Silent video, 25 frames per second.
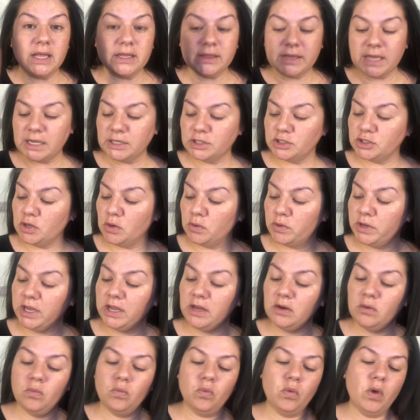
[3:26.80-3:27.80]
Let that soak
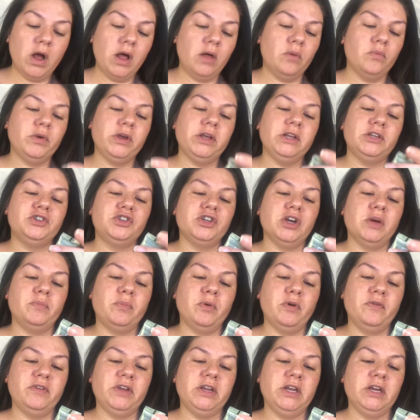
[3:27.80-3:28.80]
in while we
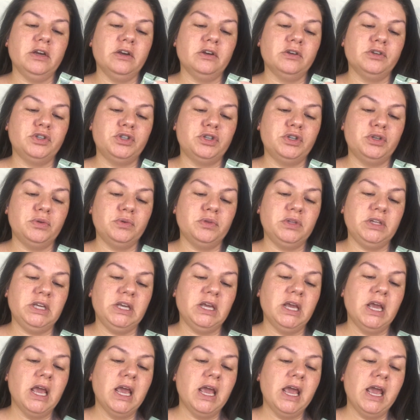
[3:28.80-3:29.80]
jump over here to
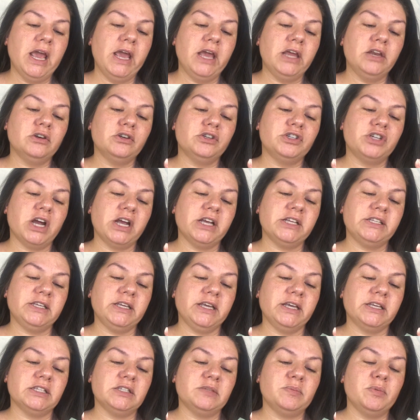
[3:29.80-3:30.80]
the
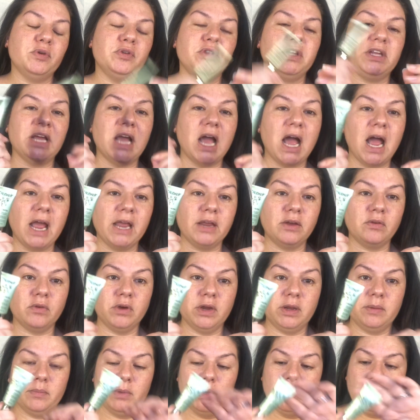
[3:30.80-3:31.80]
energizing and smoothing eye
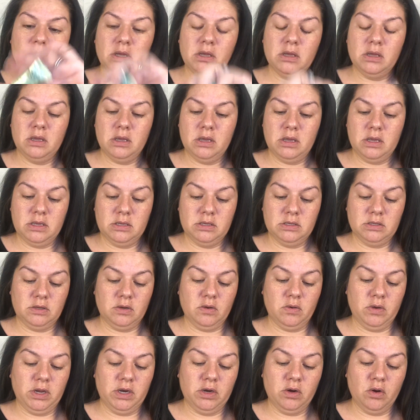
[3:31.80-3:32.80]
cream.
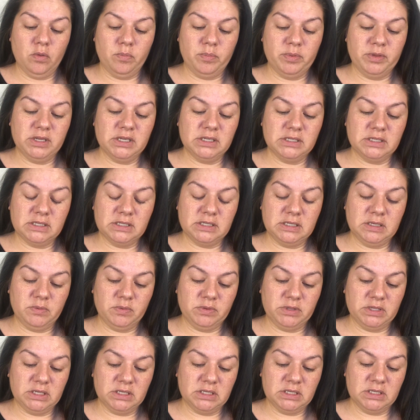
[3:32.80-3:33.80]
Go ahead and open this and see
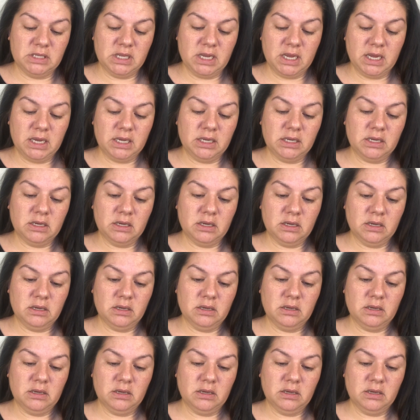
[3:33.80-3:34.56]
what this is like.